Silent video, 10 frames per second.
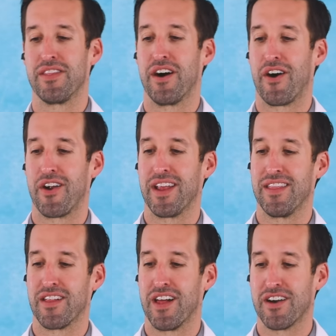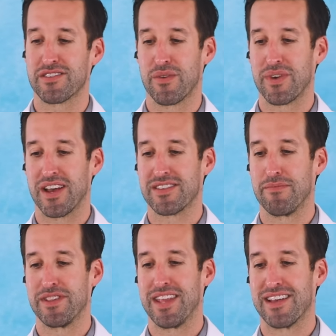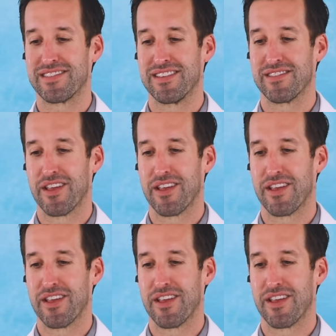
the heart and the lungs, and we got some intestines.